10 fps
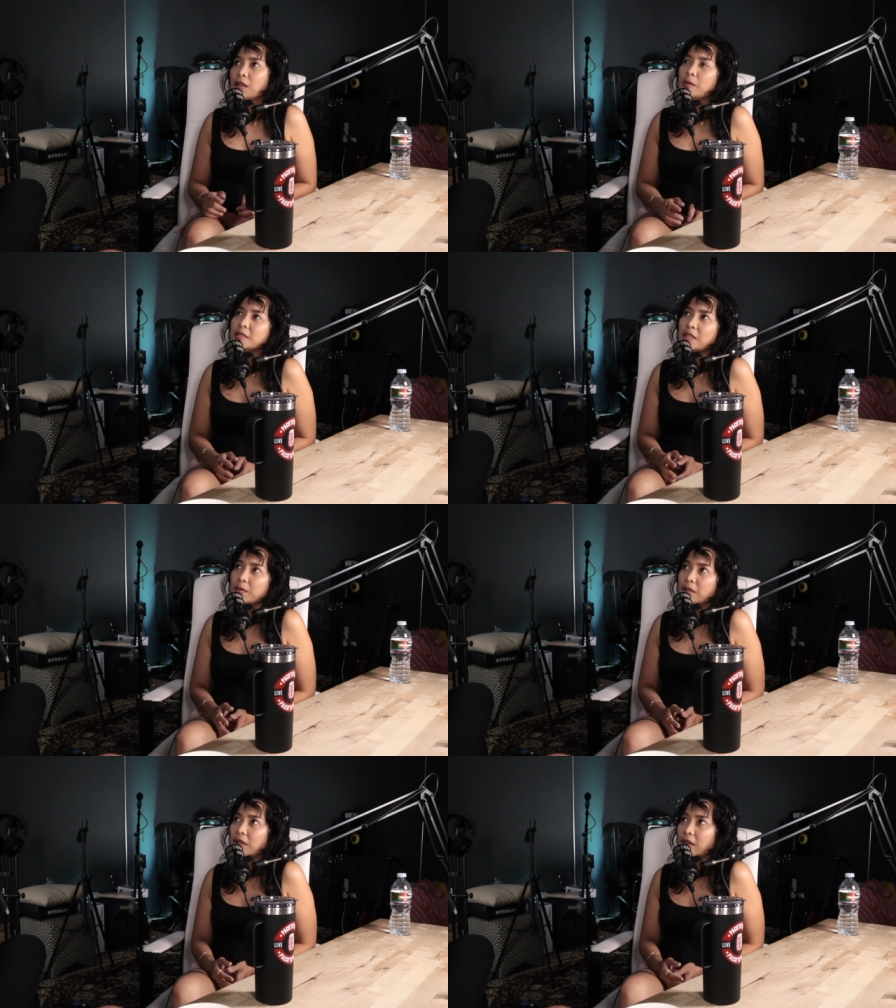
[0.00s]
Diba
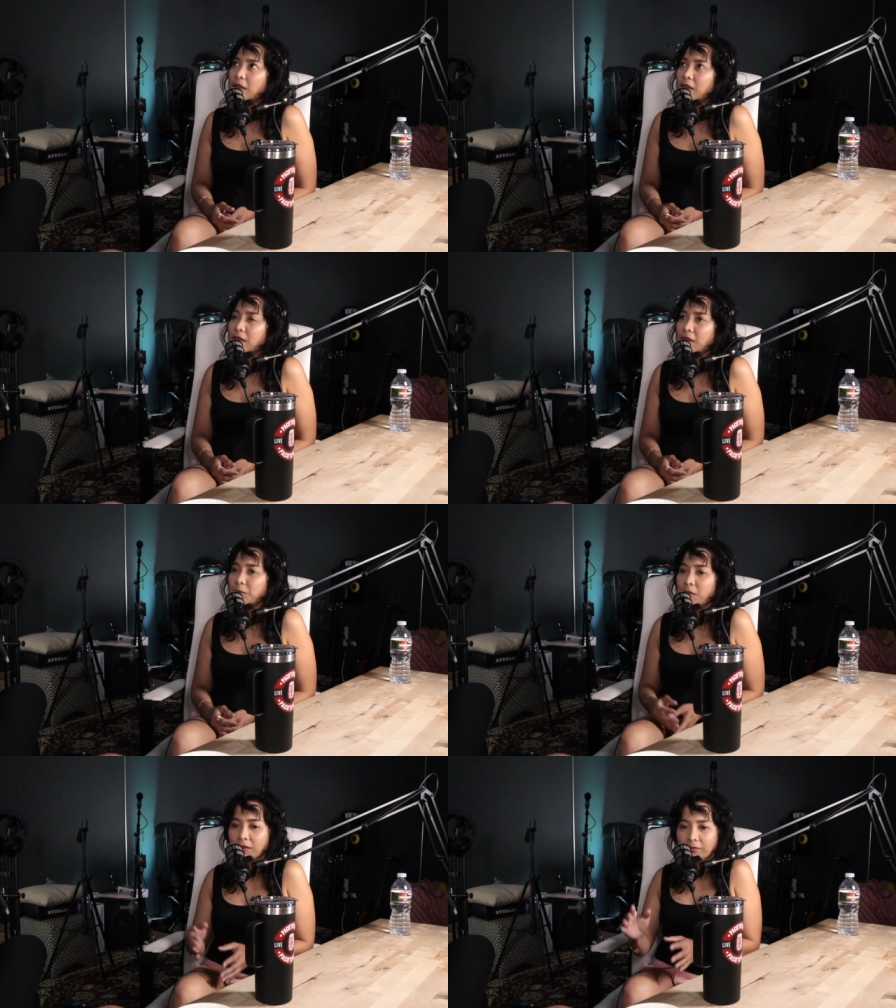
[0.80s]
sabi nila,
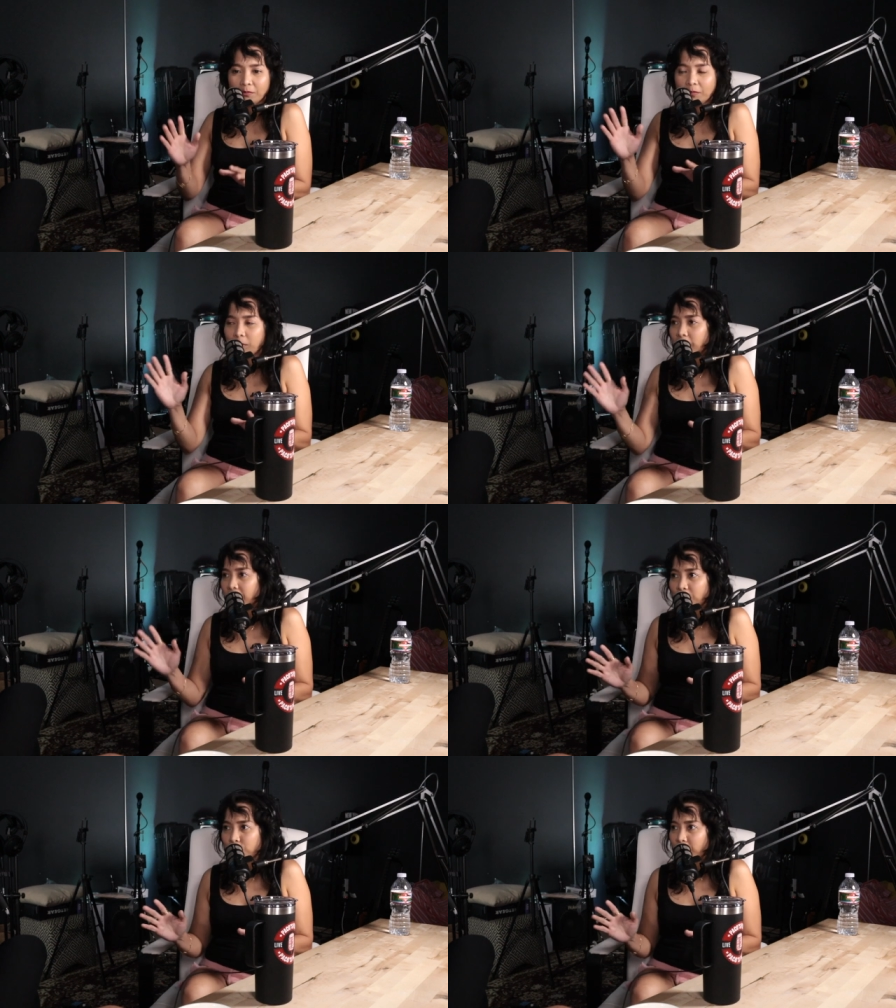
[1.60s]
I'm not
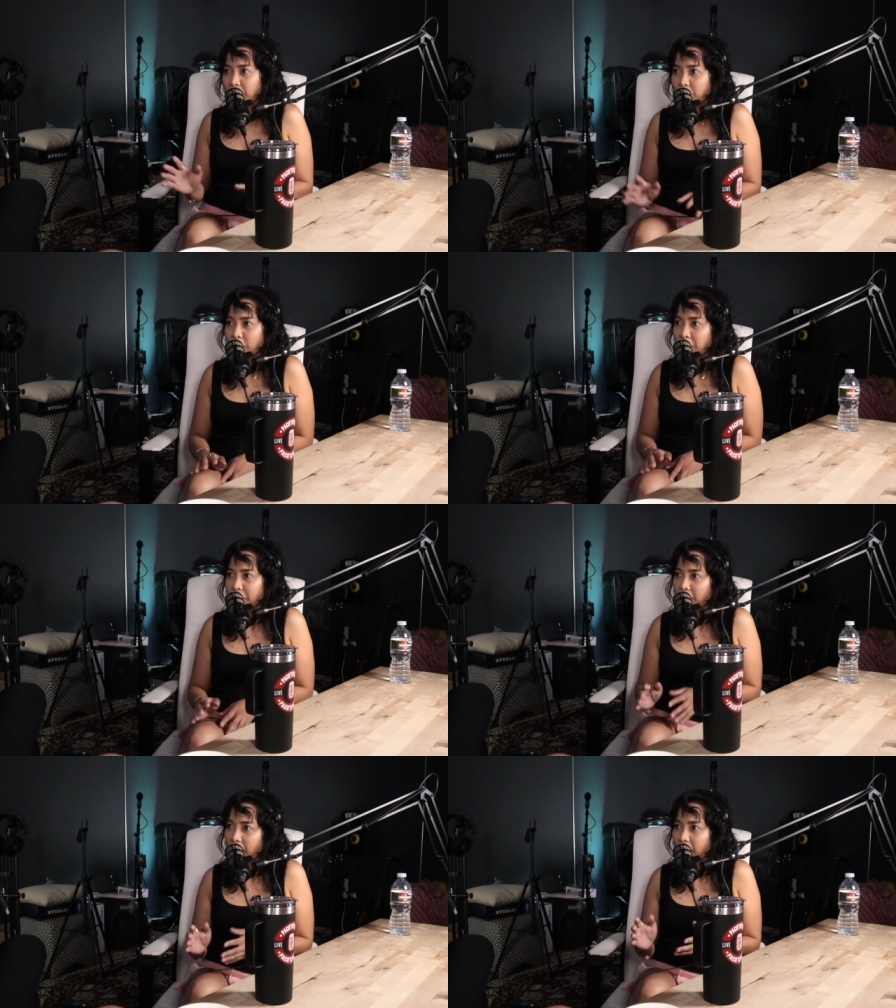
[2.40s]
biblical or whatever.
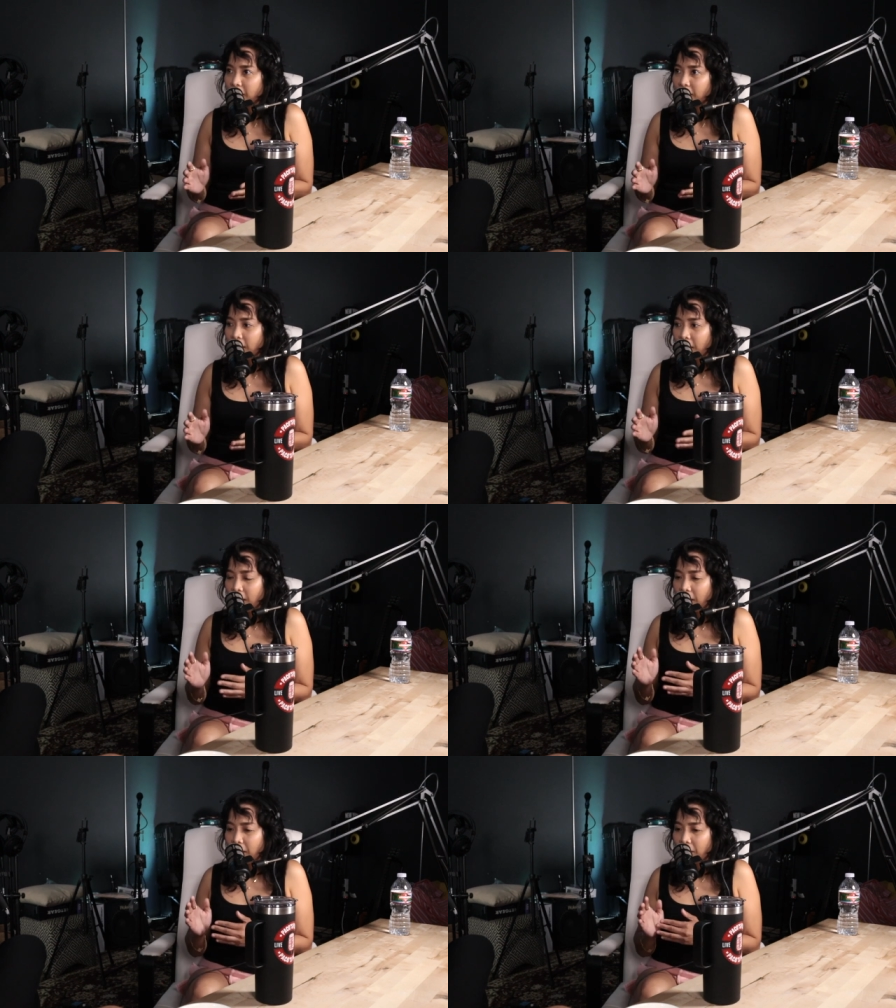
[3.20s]
If God...
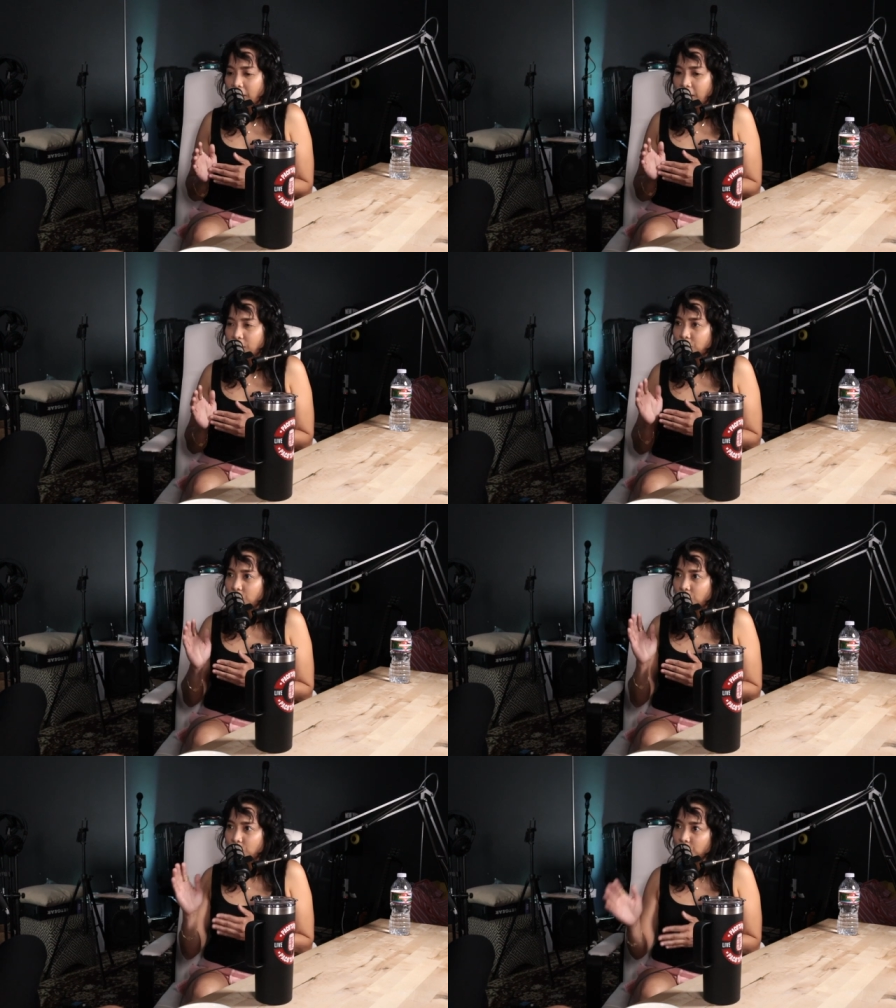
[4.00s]
Uh, leads
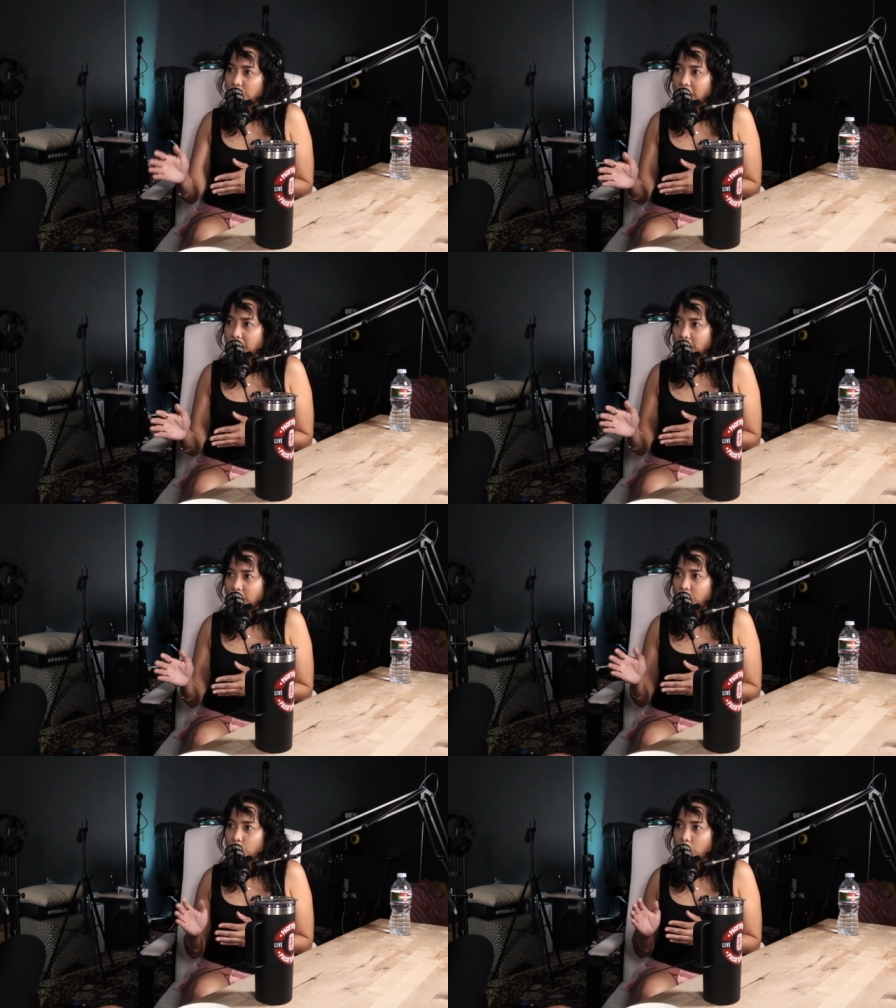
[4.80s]
you to it,
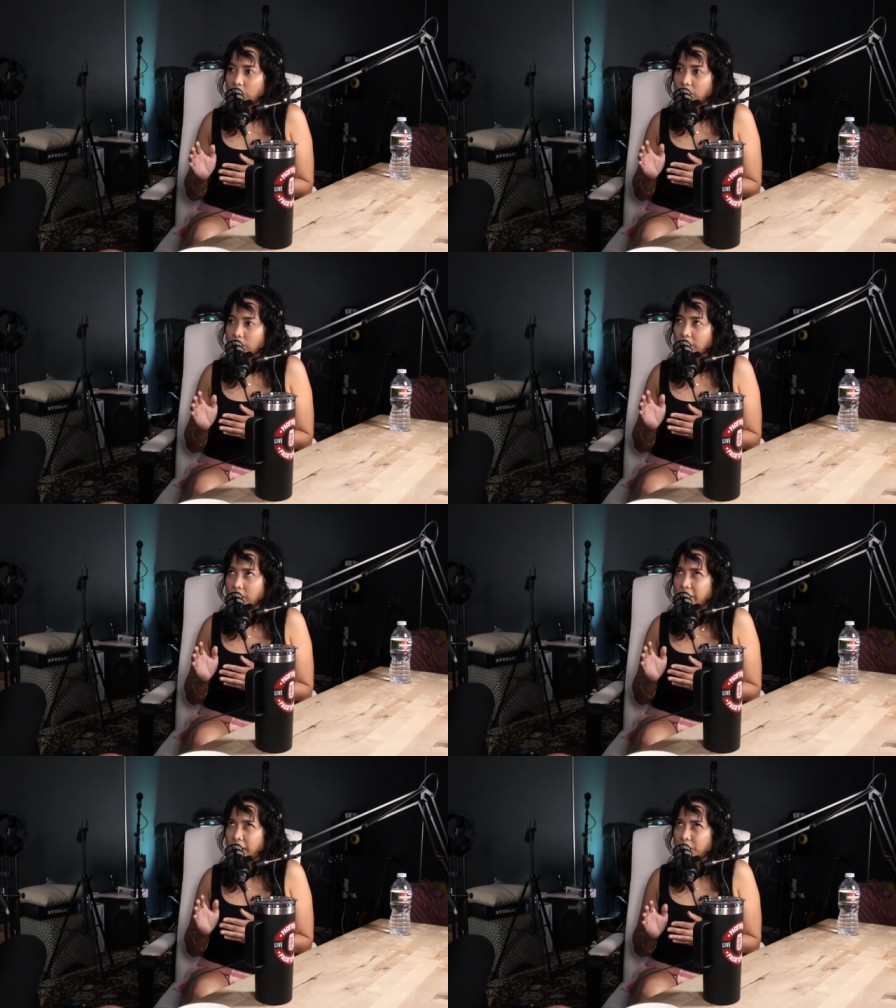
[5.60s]
he will
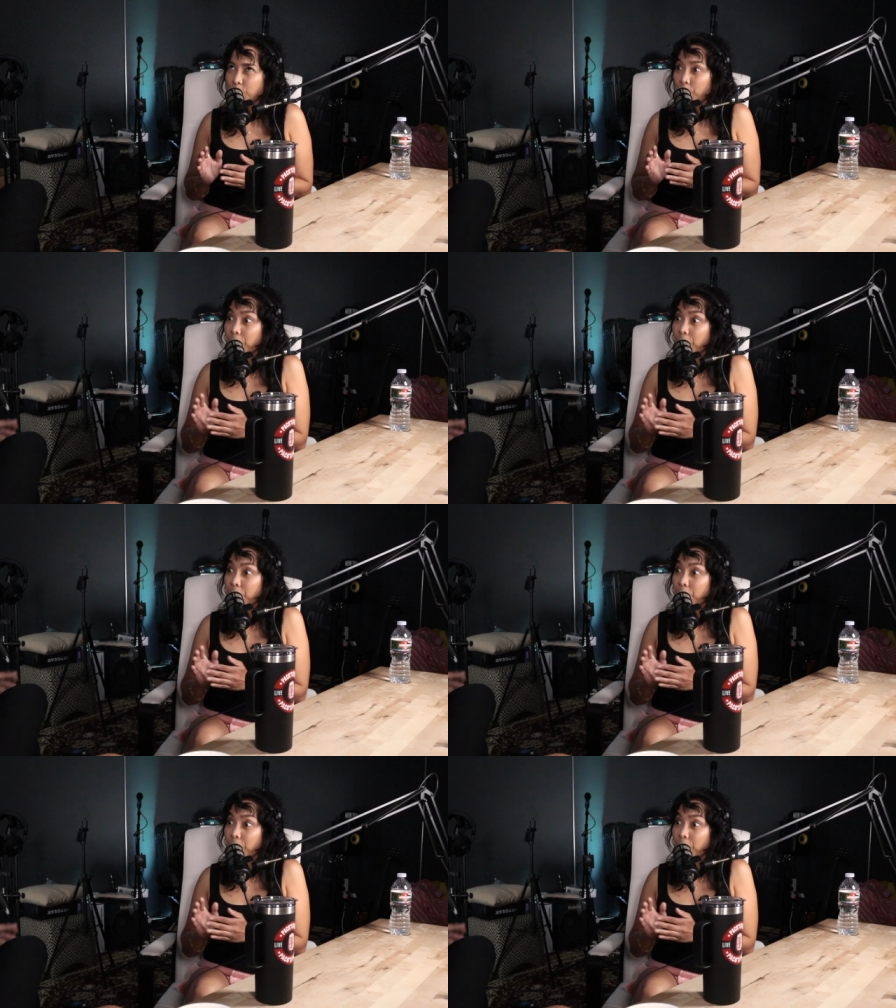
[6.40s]
get you